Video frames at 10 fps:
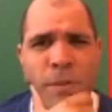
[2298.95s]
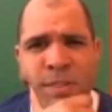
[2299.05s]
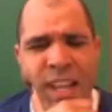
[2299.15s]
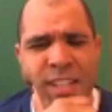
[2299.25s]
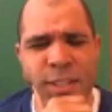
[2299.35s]

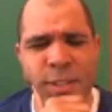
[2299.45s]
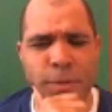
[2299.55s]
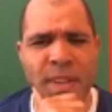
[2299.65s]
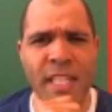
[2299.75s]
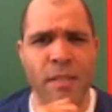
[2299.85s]
too. That
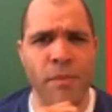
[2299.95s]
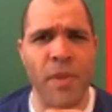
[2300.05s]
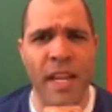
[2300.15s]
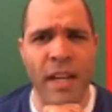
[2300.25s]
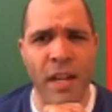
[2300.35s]
too. When they
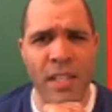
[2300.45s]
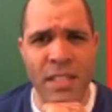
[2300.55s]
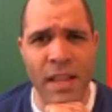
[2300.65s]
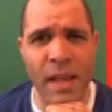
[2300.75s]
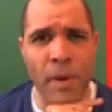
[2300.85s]
when they
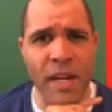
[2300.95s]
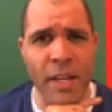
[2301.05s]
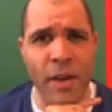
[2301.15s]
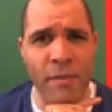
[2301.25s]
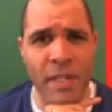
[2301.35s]
cost all that
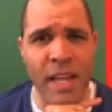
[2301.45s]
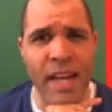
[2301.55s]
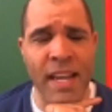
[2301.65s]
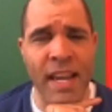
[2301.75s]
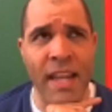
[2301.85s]
money, you have to
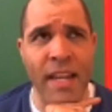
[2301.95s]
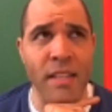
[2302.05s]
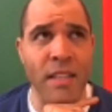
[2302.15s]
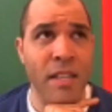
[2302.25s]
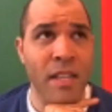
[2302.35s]

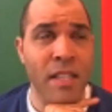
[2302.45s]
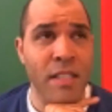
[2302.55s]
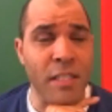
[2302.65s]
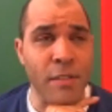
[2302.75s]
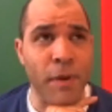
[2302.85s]
dedicate.
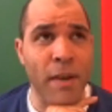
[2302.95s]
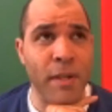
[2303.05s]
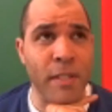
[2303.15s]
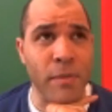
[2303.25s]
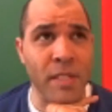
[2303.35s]
Geez,
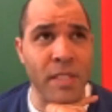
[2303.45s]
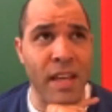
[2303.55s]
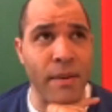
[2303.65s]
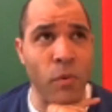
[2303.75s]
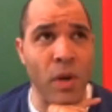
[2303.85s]
five years. What
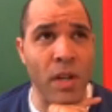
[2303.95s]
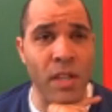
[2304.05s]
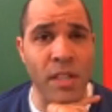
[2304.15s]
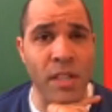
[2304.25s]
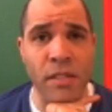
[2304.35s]
is that?
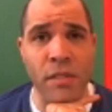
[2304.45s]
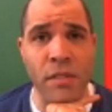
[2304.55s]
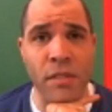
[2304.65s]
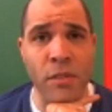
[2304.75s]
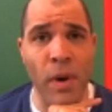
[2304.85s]

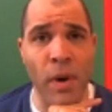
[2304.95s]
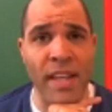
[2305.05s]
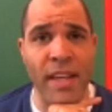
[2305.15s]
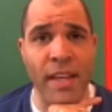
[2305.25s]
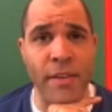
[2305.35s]
One
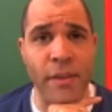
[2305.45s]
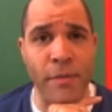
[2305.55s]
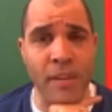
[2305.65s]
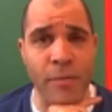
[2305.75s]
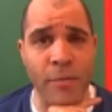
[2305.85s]
twentieth
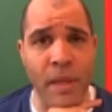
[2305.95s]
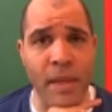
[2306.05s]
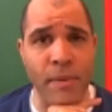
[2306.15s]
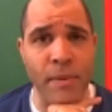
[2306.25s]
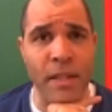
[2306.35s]
of your
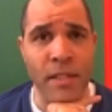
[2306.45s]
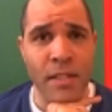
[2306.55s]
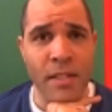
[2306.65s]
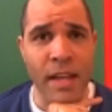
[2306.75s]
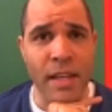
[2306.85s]
life,
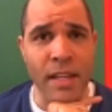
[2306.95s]
maybe.